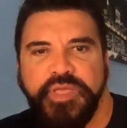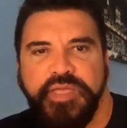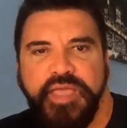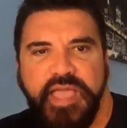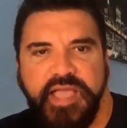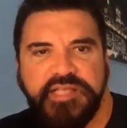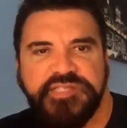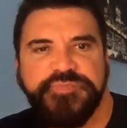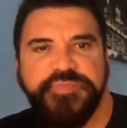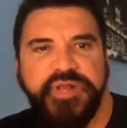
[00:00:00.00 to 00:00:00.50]

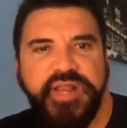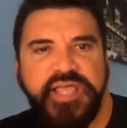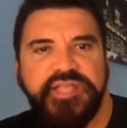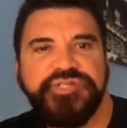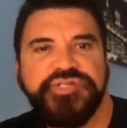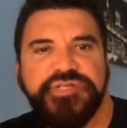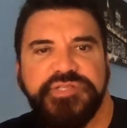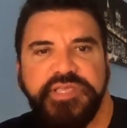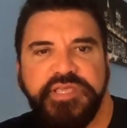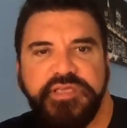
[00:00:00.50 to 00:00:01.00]

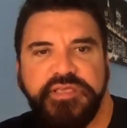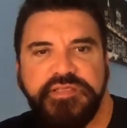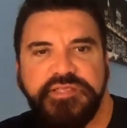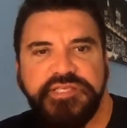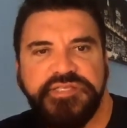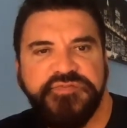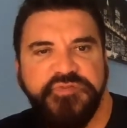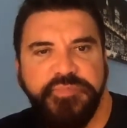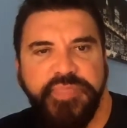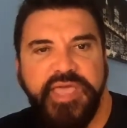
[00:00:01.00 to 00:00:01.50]
exponentially, at
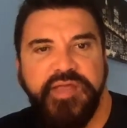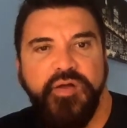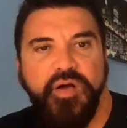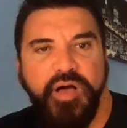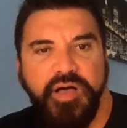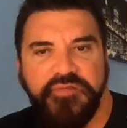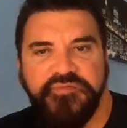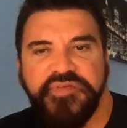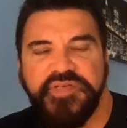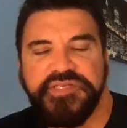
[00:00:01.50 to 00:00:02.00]
least from that
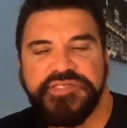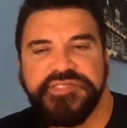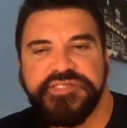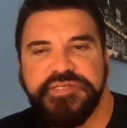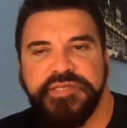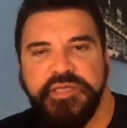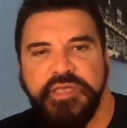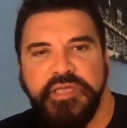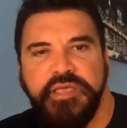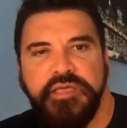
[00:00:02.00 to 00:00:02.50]

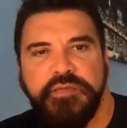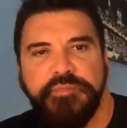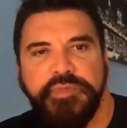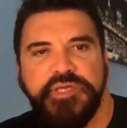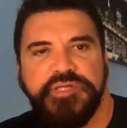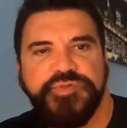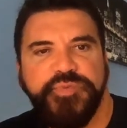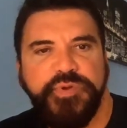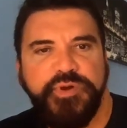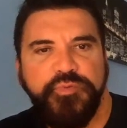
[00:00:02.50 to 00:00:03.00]
office.
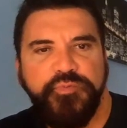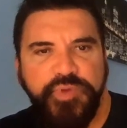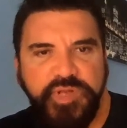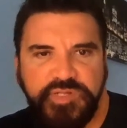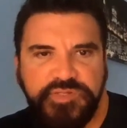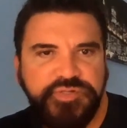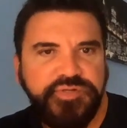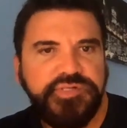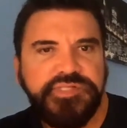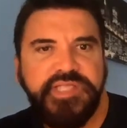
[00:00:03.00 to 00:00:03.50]
Because when a
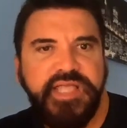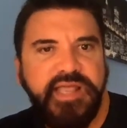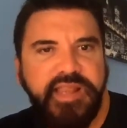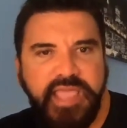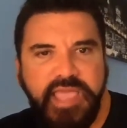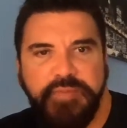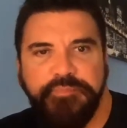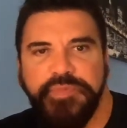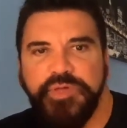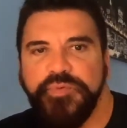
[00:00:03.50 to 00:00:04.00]
realtor is not
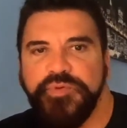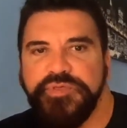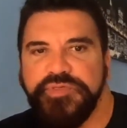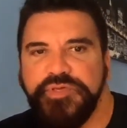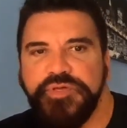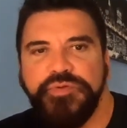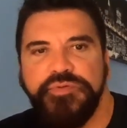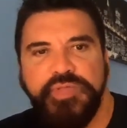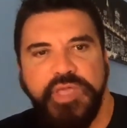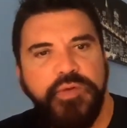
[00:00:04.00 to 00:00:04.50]
happy with
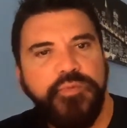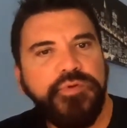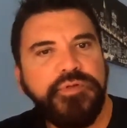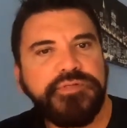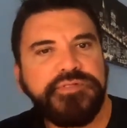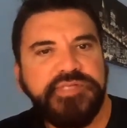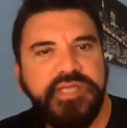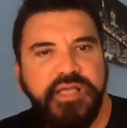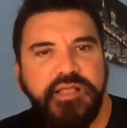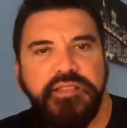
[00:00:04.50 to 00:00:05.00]
you, they will
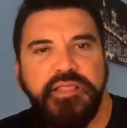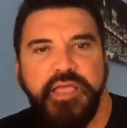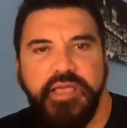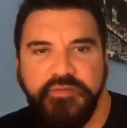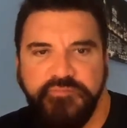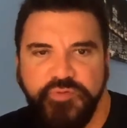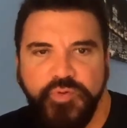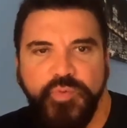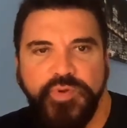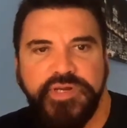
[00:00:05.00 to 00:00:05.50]
tell
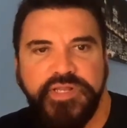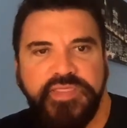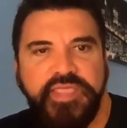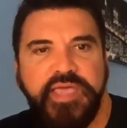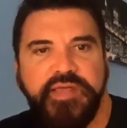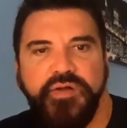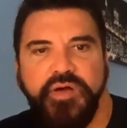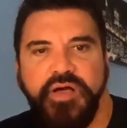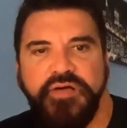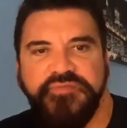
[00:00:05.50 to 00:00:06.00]
everyone in
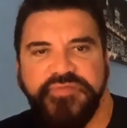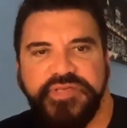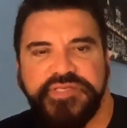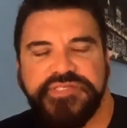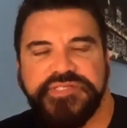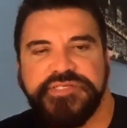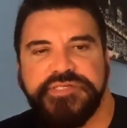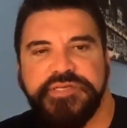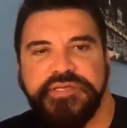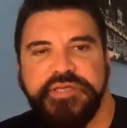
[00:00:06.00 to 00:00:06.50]
that
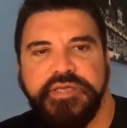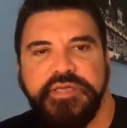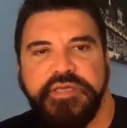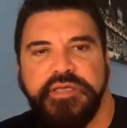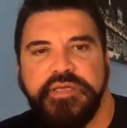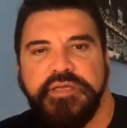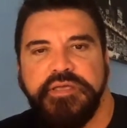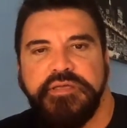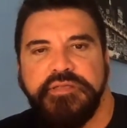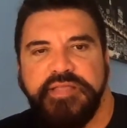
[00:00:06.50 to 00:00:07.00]
office.
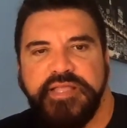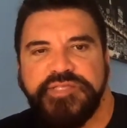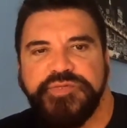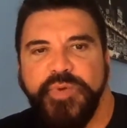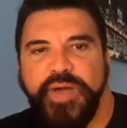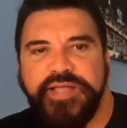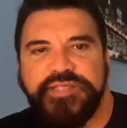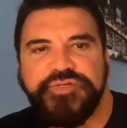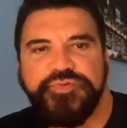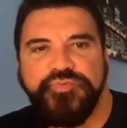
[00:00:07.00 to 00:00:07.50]
That's
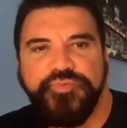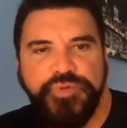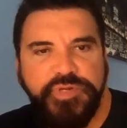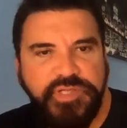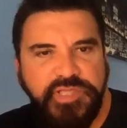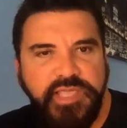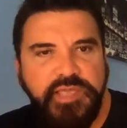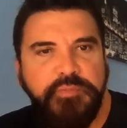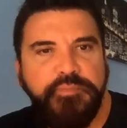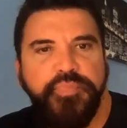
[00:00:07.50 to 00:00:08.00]
why it's
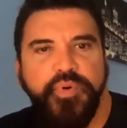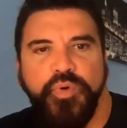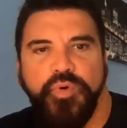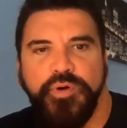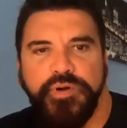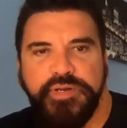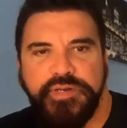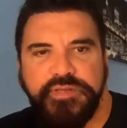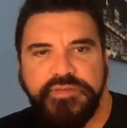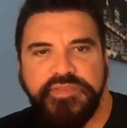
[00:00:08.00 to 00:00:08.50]
really important